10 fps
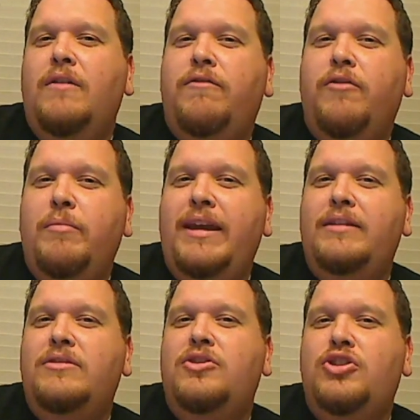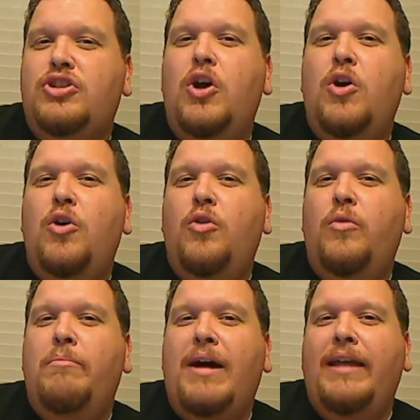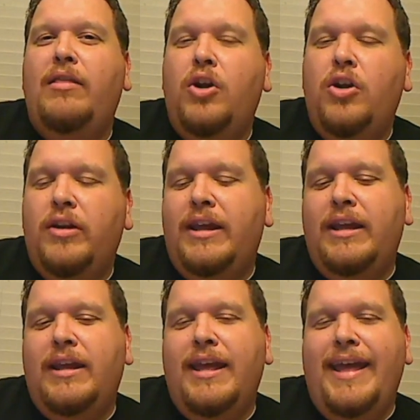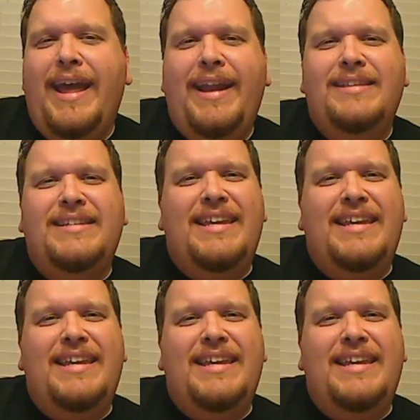for me to show my learning, and it's